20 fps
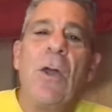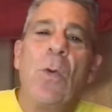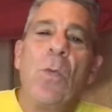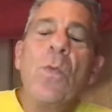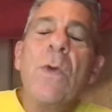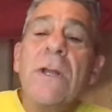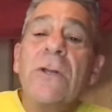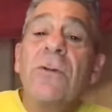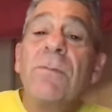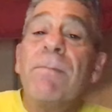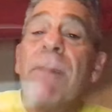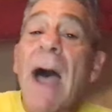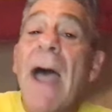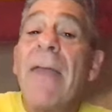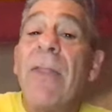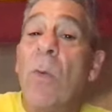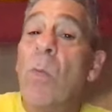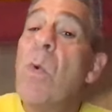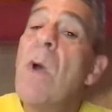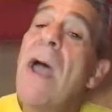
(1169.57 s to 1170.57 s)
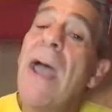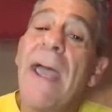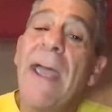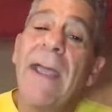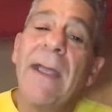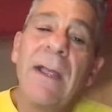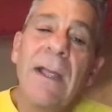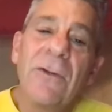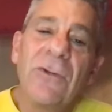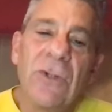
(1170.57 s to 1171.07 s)
Which, by the
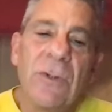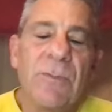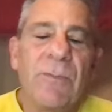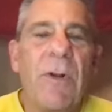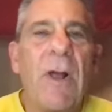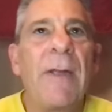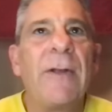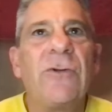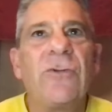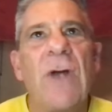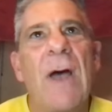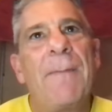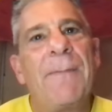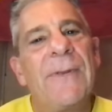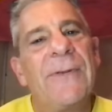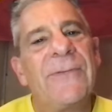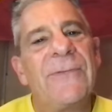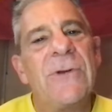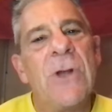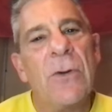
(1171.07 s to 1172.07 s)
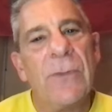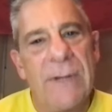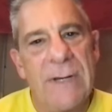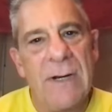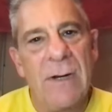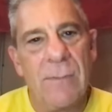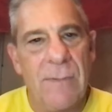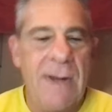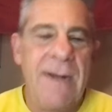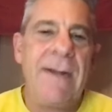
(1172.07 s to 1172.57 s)
way, should probably drop this note
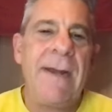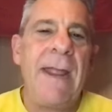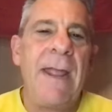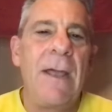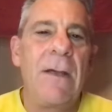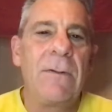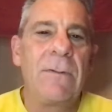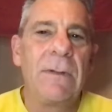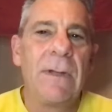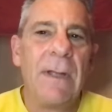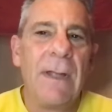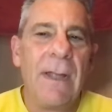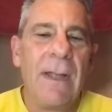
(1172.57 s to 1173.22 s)
here right now.